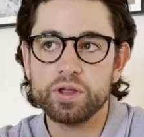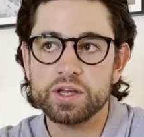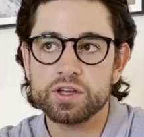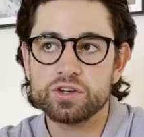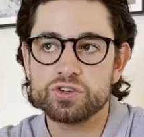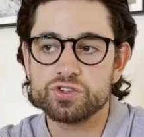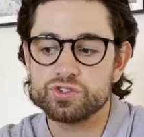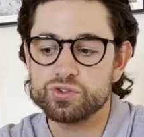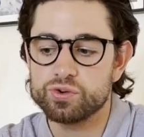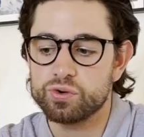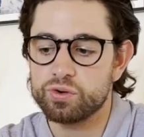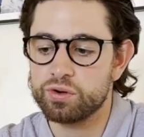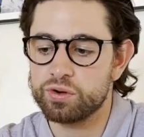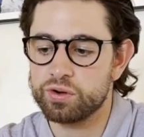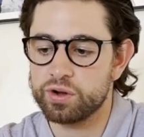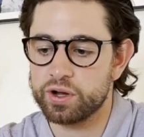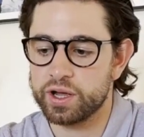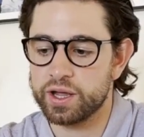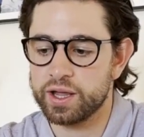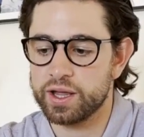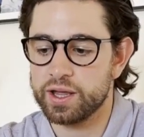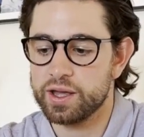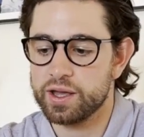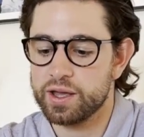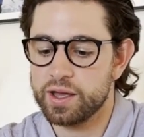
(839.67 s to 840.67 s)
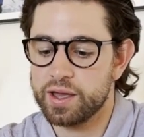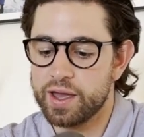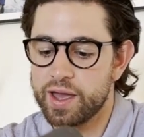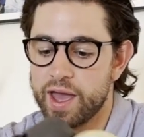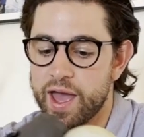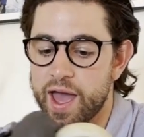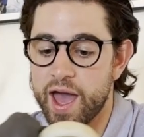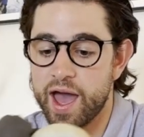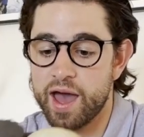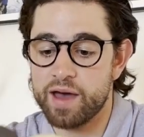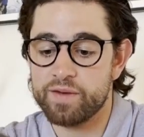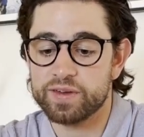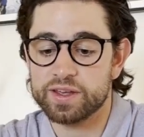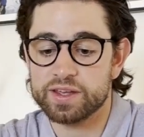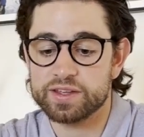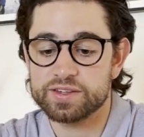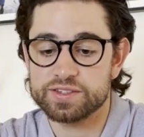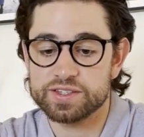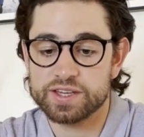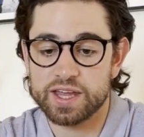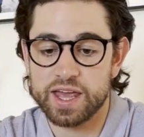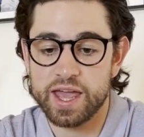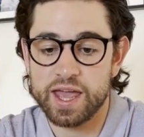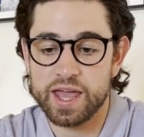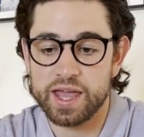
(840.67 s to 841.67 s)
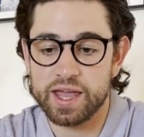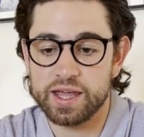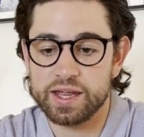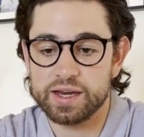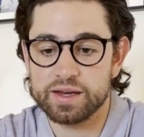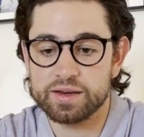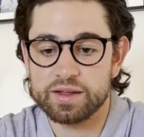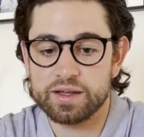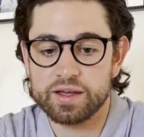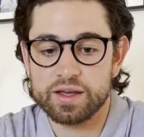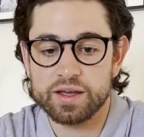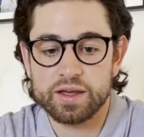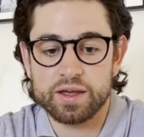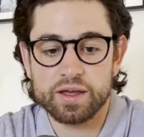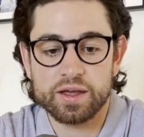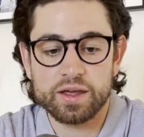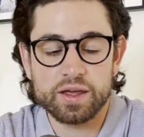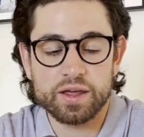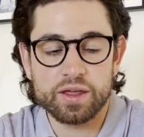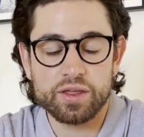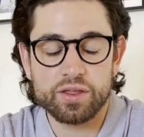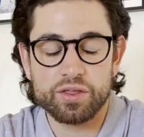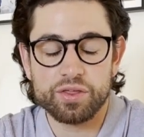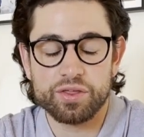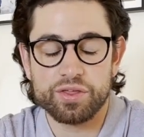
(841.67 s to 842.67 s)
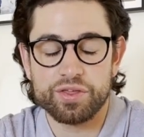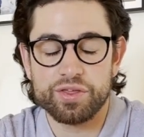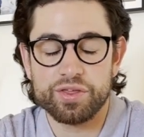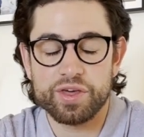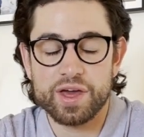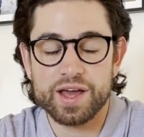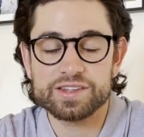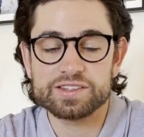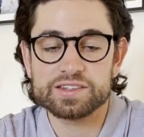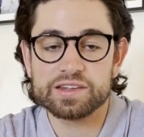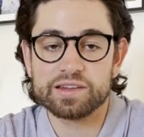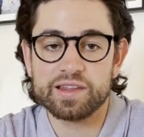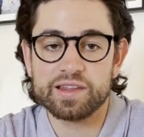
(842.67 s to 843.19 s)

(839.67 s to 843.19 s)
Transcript: enjoy having a skate that's